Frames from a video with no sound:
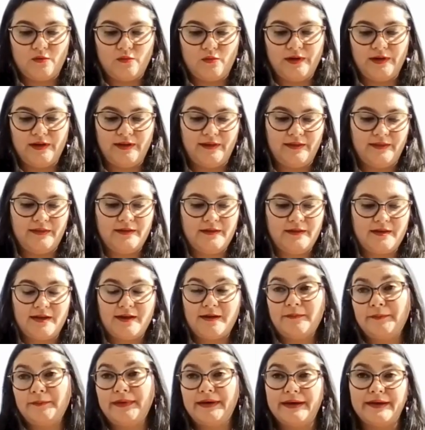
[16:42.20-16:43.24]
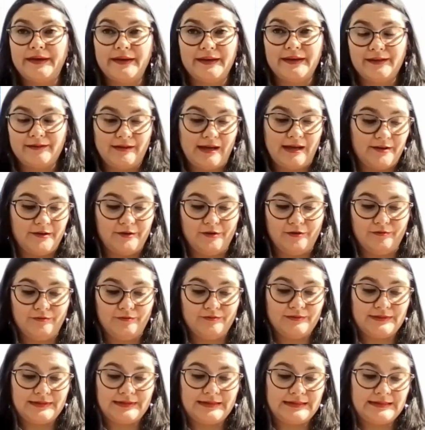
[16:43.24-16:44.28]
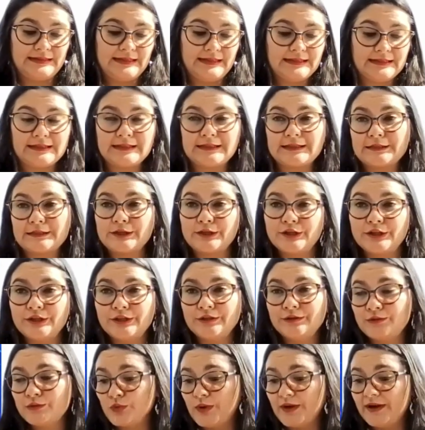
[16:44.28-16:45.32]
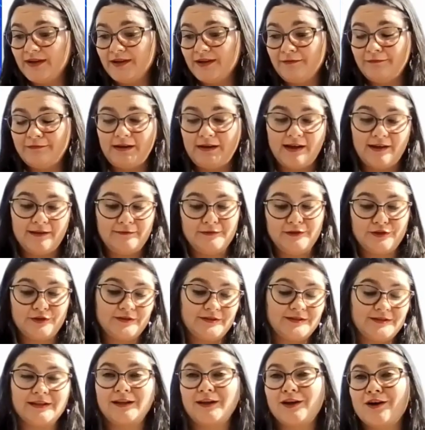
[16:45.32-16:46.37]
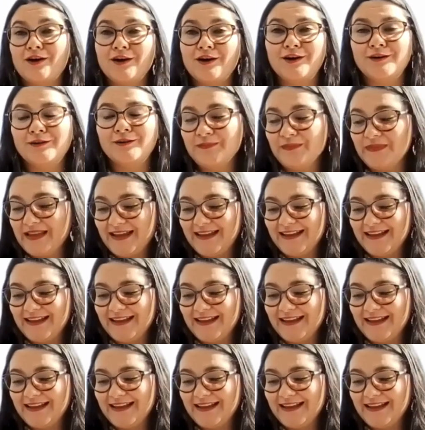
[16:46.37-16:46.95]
with my, I don't know, sister 25 years ago.